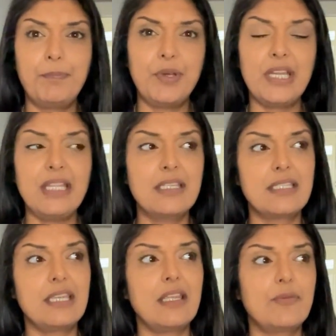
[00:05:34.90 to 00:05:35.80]
put it in the
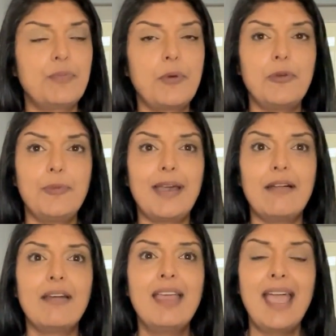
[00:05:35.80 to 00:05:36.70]
sink probably
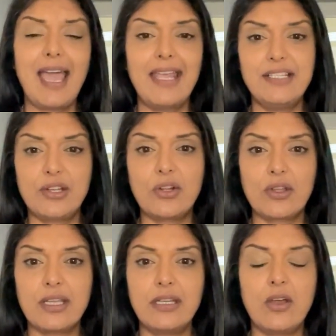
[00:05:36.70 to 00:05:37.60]
about 8
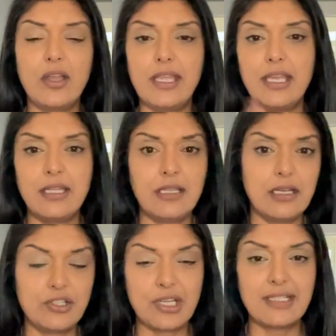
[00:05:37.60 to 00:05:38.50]
o'clock at night, and then
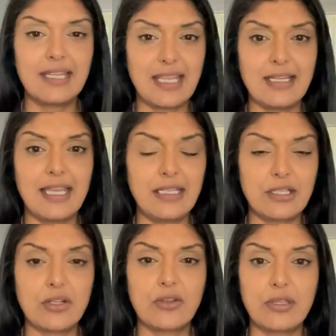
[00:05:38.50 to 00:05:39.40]
I checked again at 8
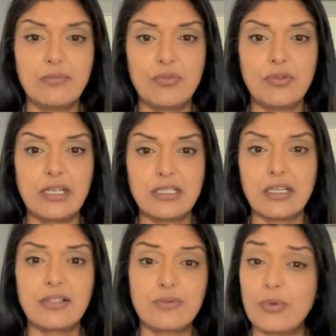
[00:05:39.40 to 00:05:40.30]
o'clock in the morning.
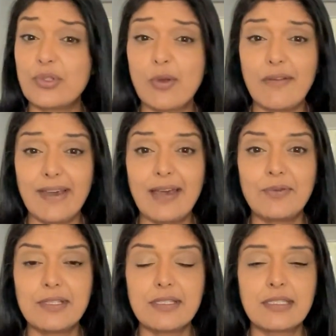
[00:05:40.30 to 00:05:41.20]
So it's what, 12
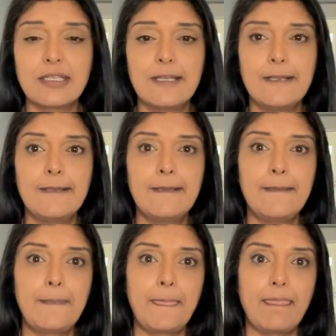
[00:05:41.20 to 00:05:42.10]
hours.
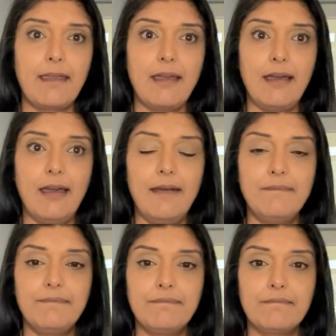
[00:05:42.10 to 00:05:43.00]

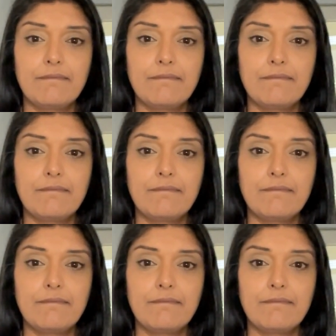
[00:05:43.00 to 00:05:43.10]
Um,